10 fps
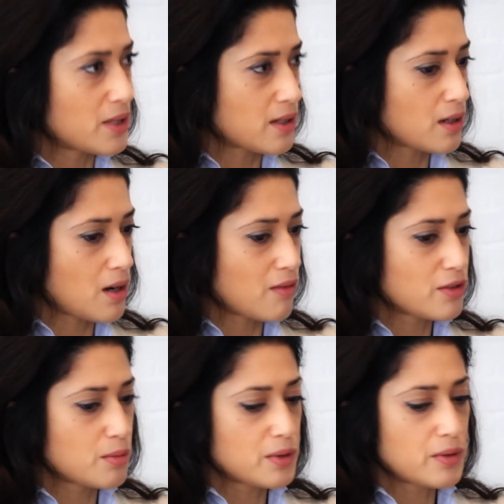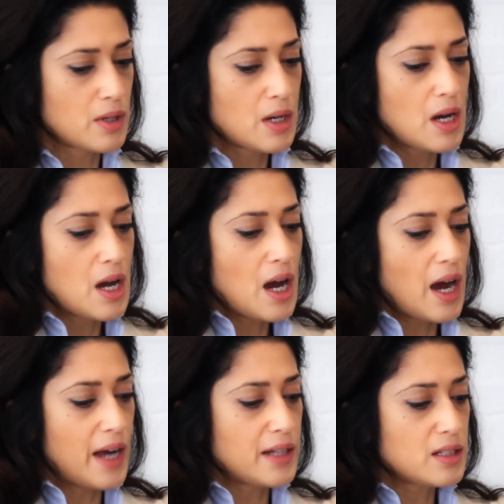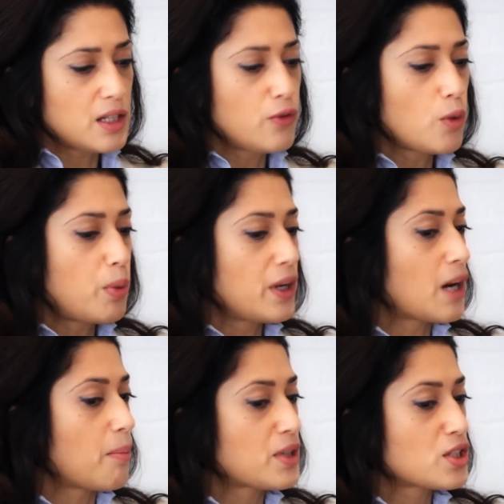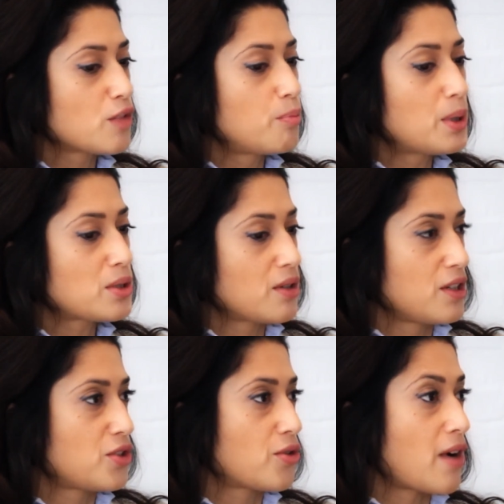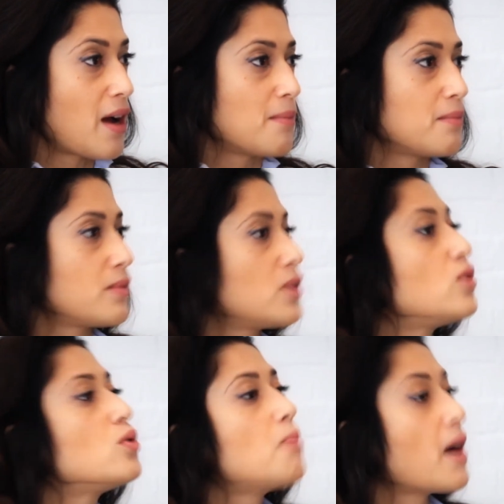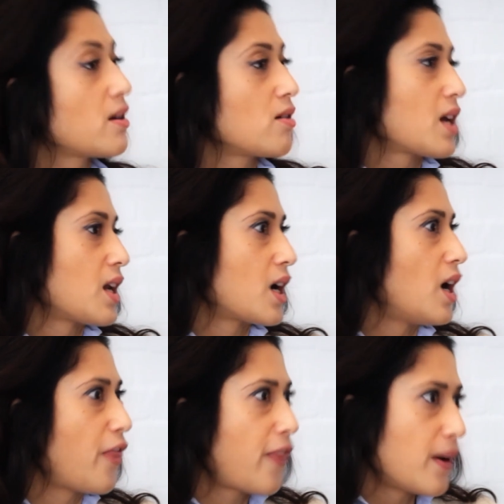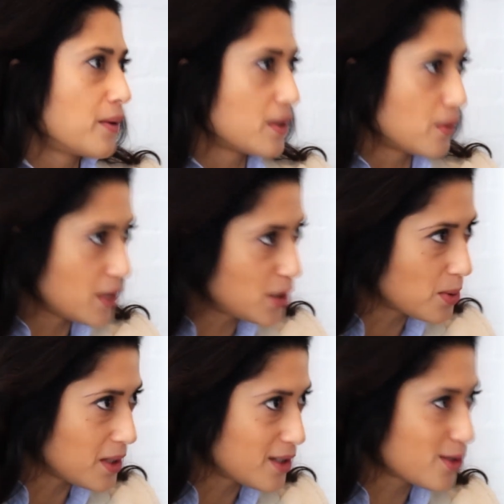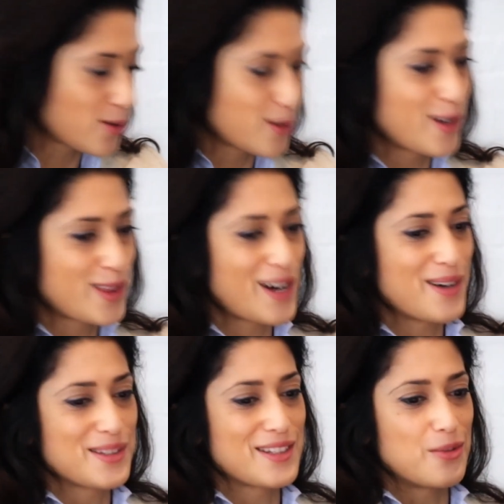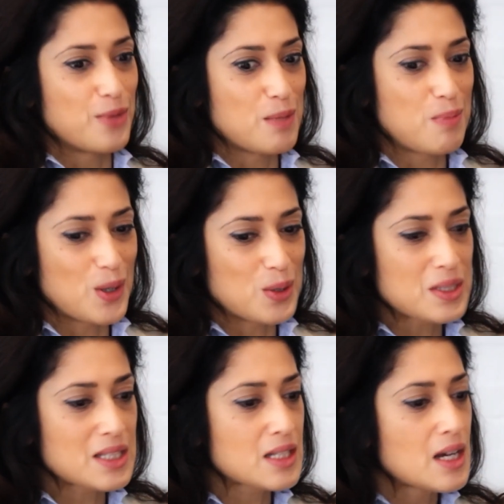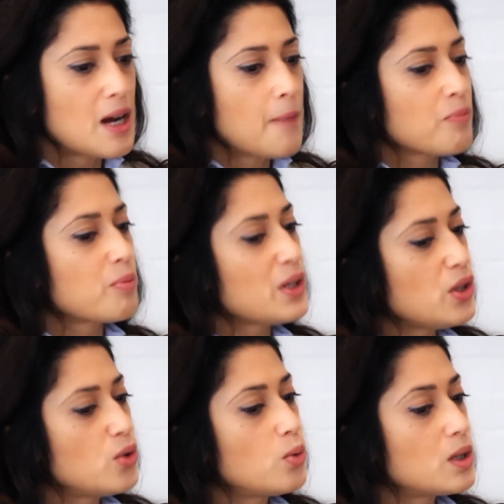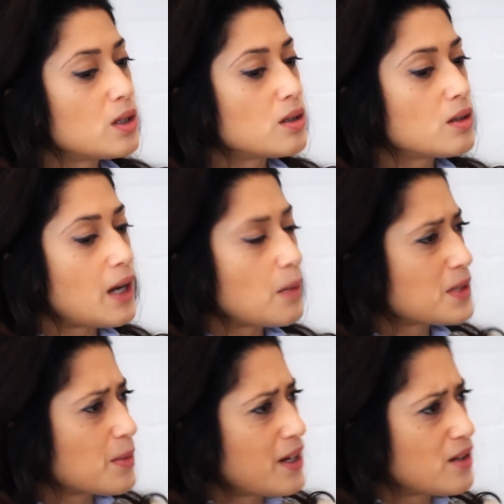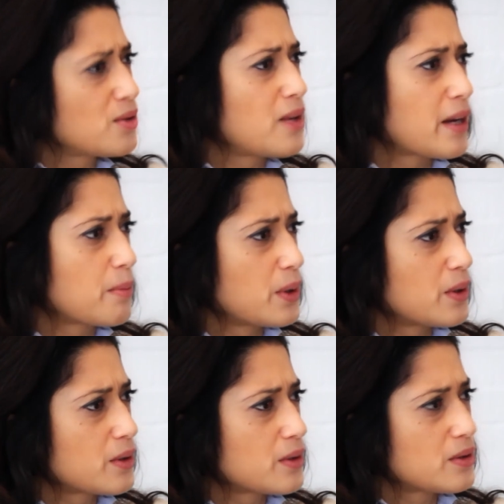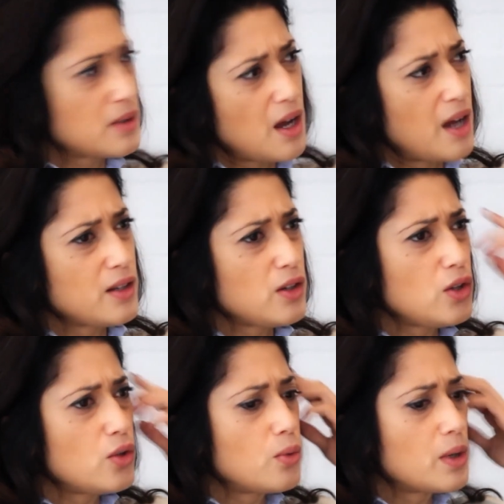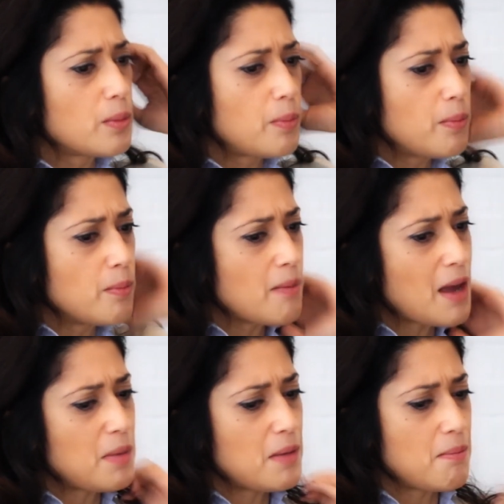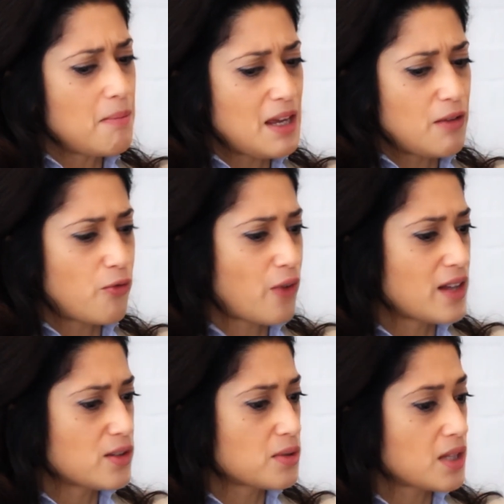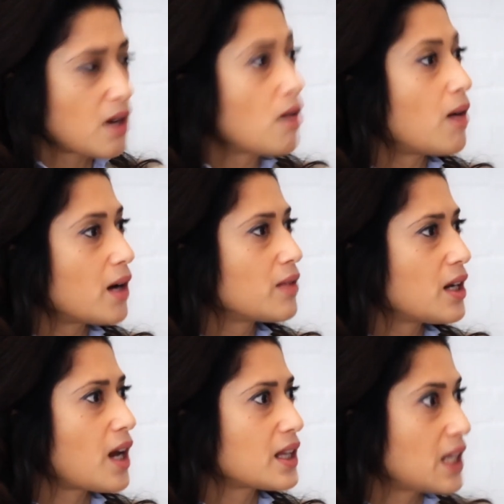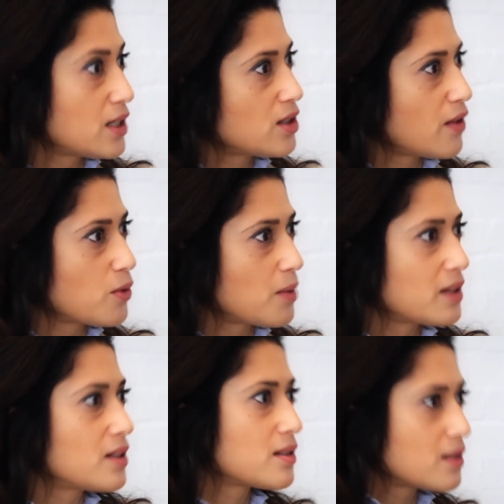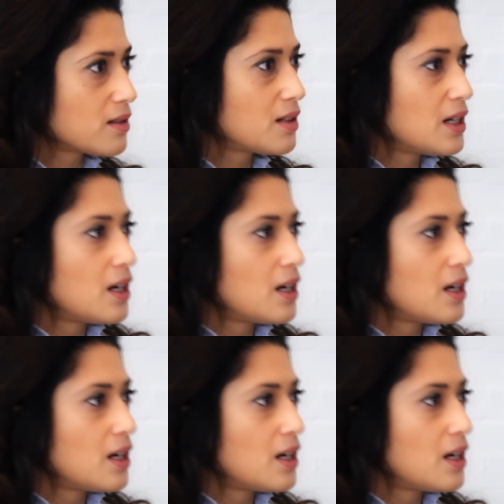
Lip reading: what's uncomfortable. And if you're putting up pictures of books on Instagram, you might not get like 1,000 retweets or 1,000 reposts. But you will help someone else who likes books. And you will maybe meet friends who say, oh, I really like that. Have you read this? And